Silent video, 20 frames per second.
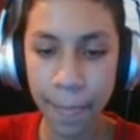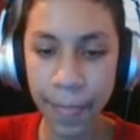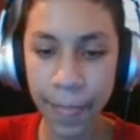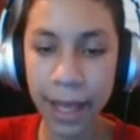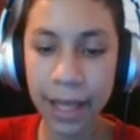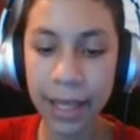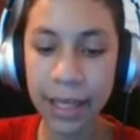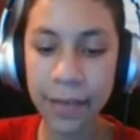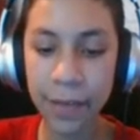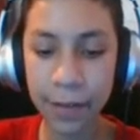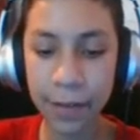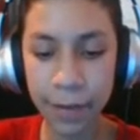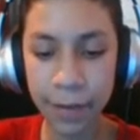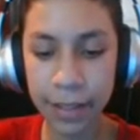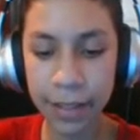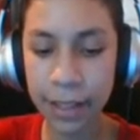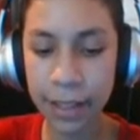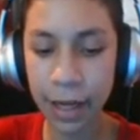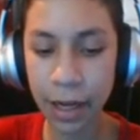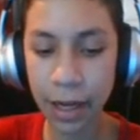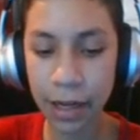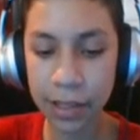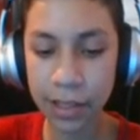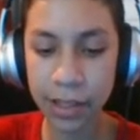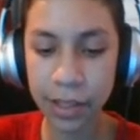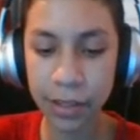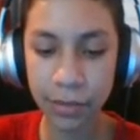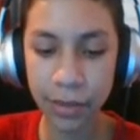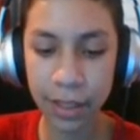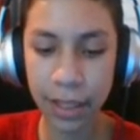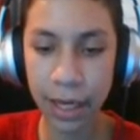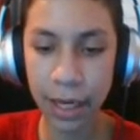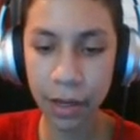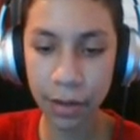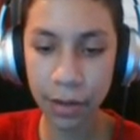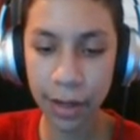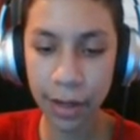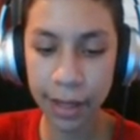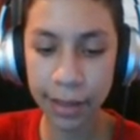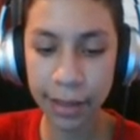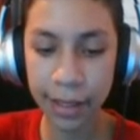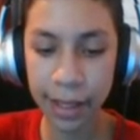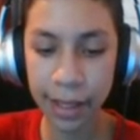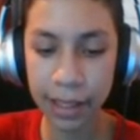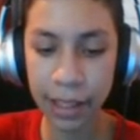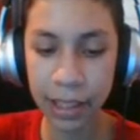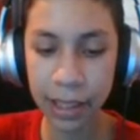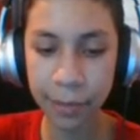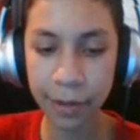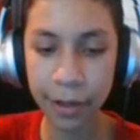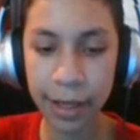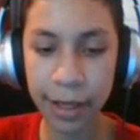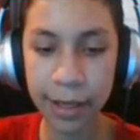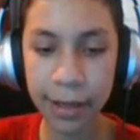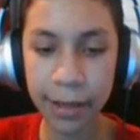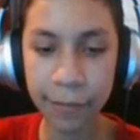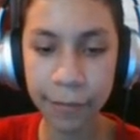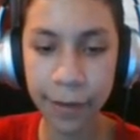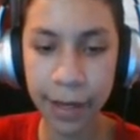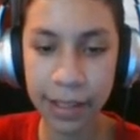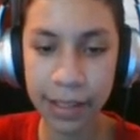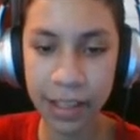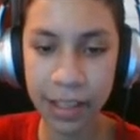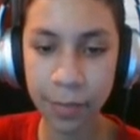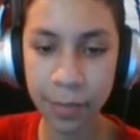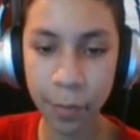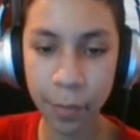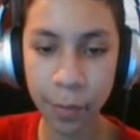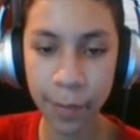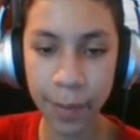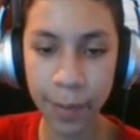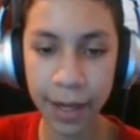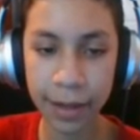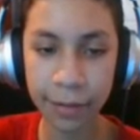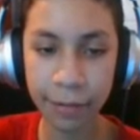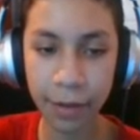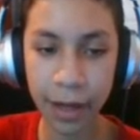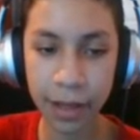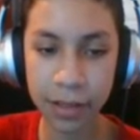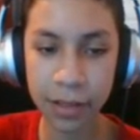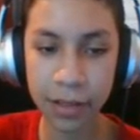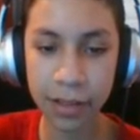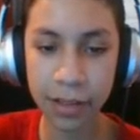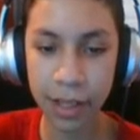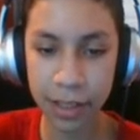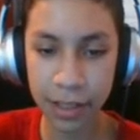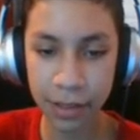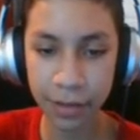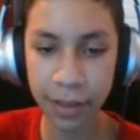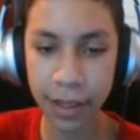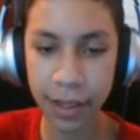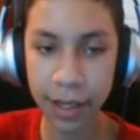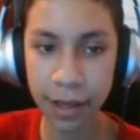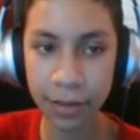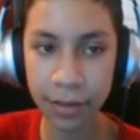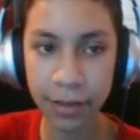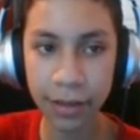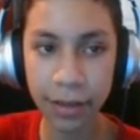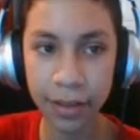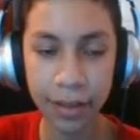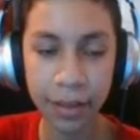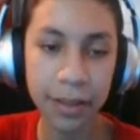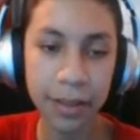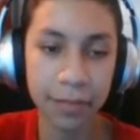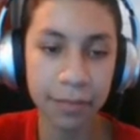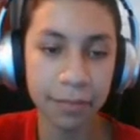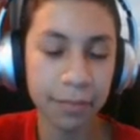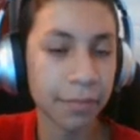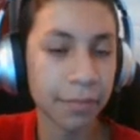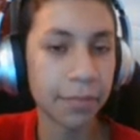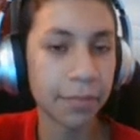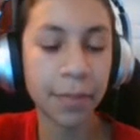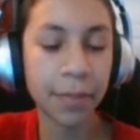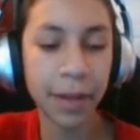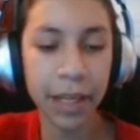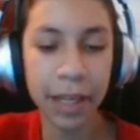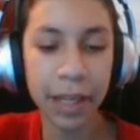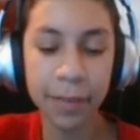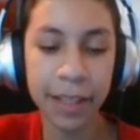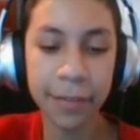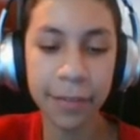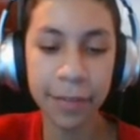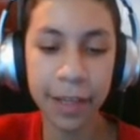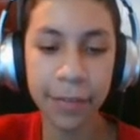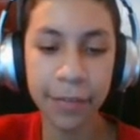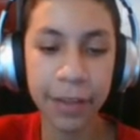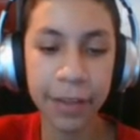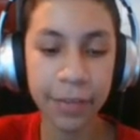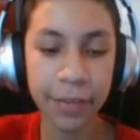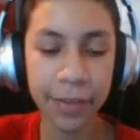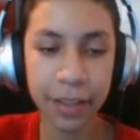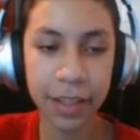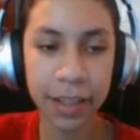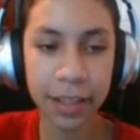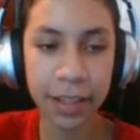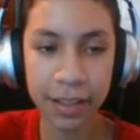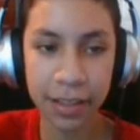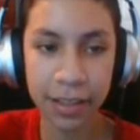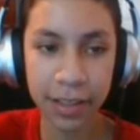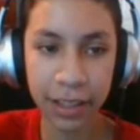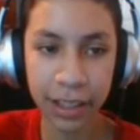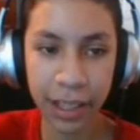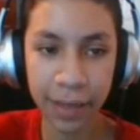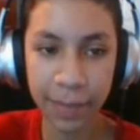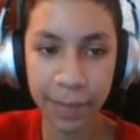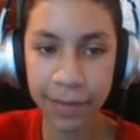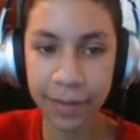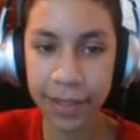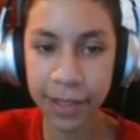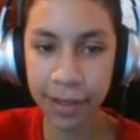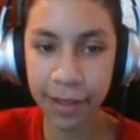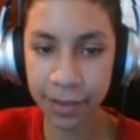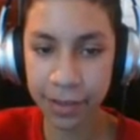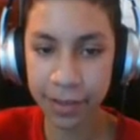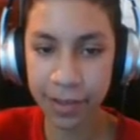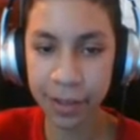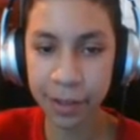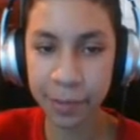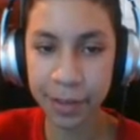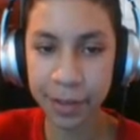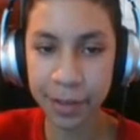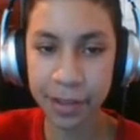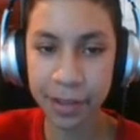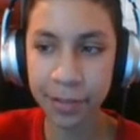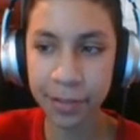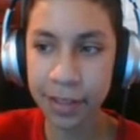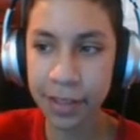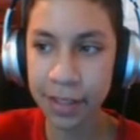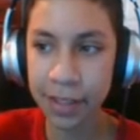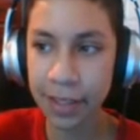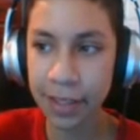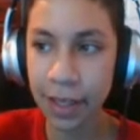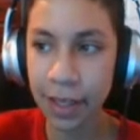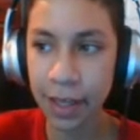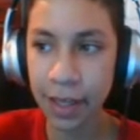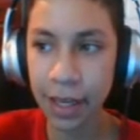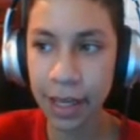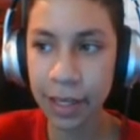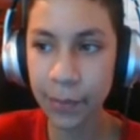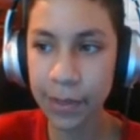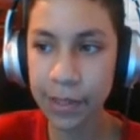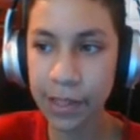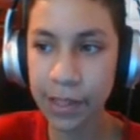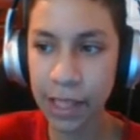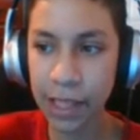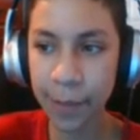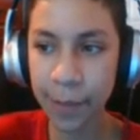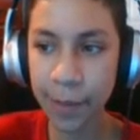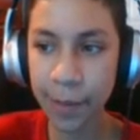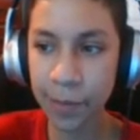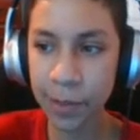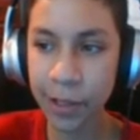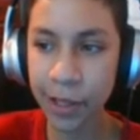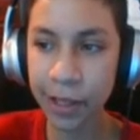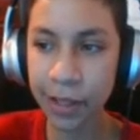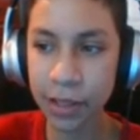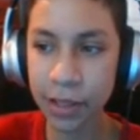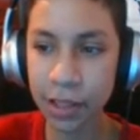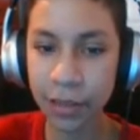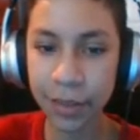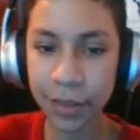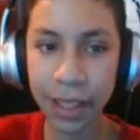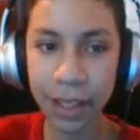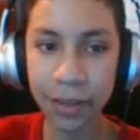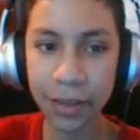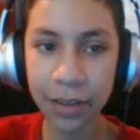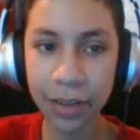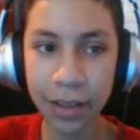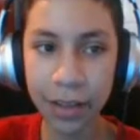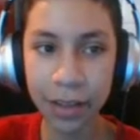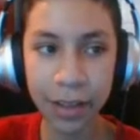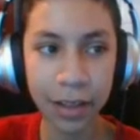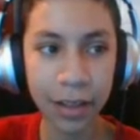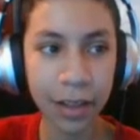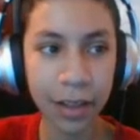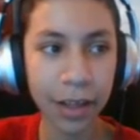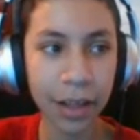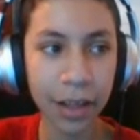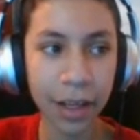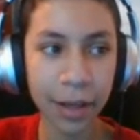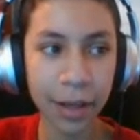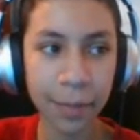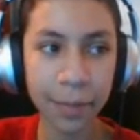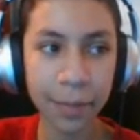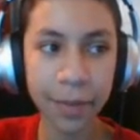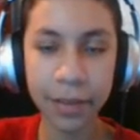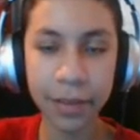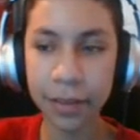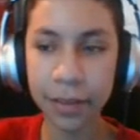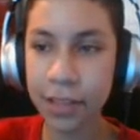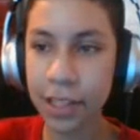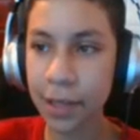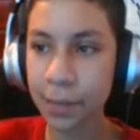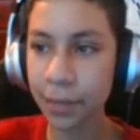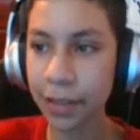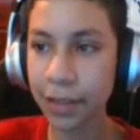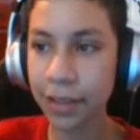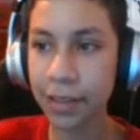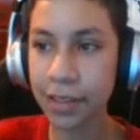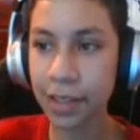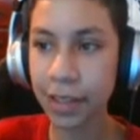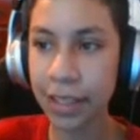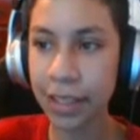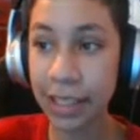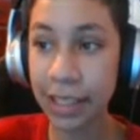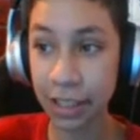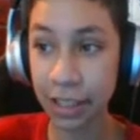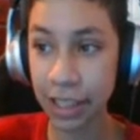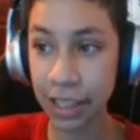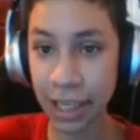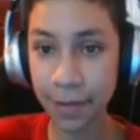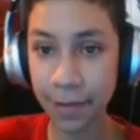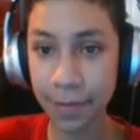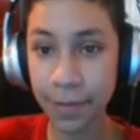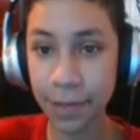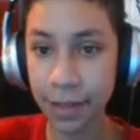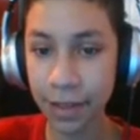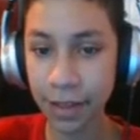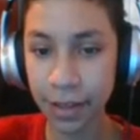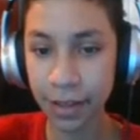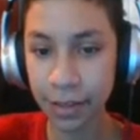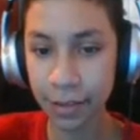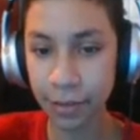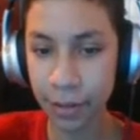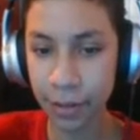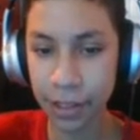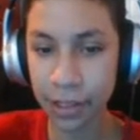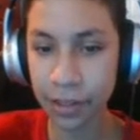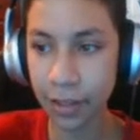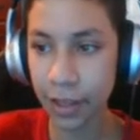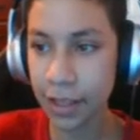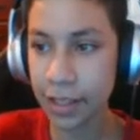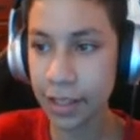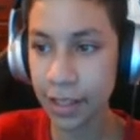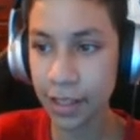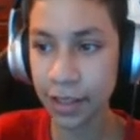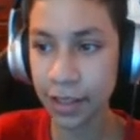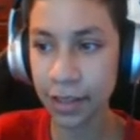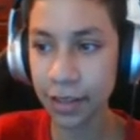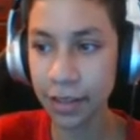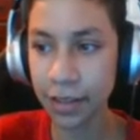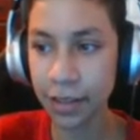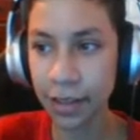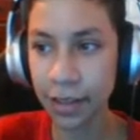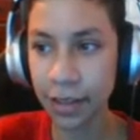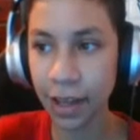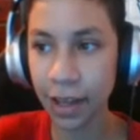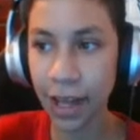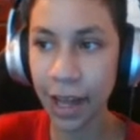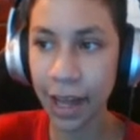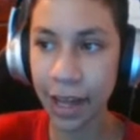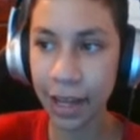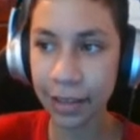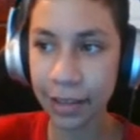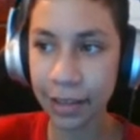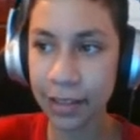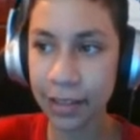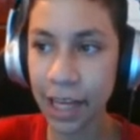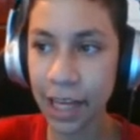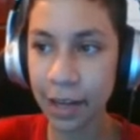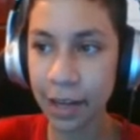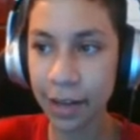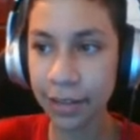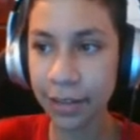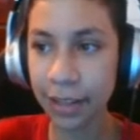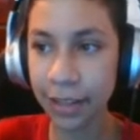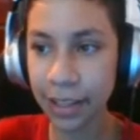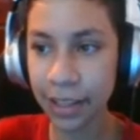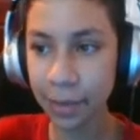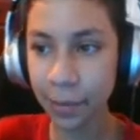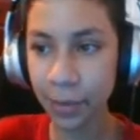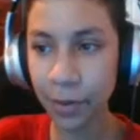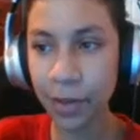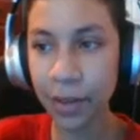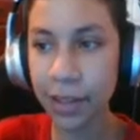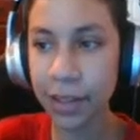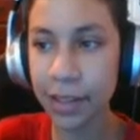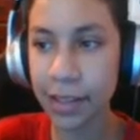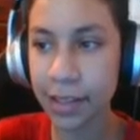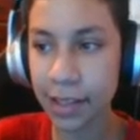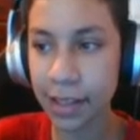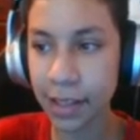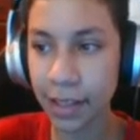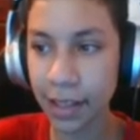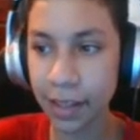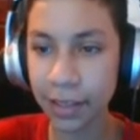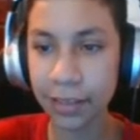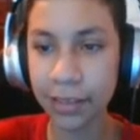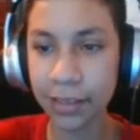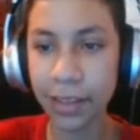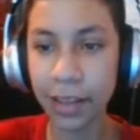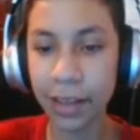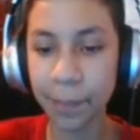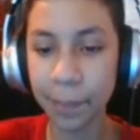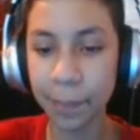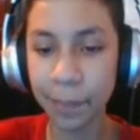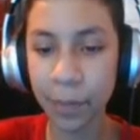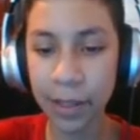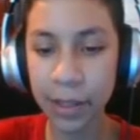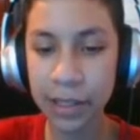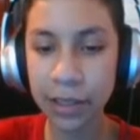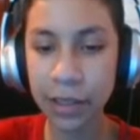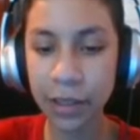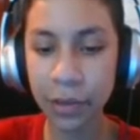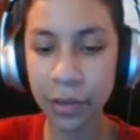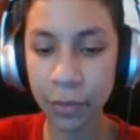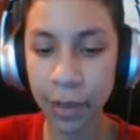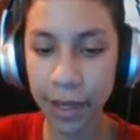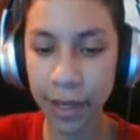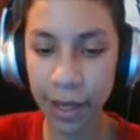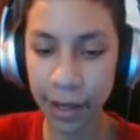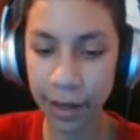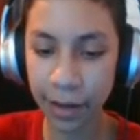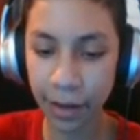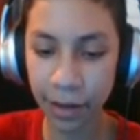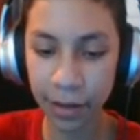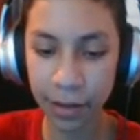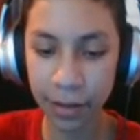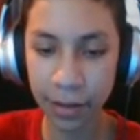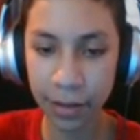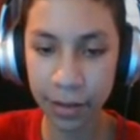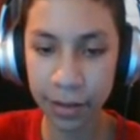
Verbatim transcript: And even if I need oxygen right now, I think I can upgrade fast enough before my oxygen has to run out. But, I mean, if, even if it does, it's not that big of a deal to just go up to the service. Anyways, there's a lot of people joining the server now. Um, there's 10 players on each team, which is crazy. And the top and the leaderboard is uh, the points are going way higher.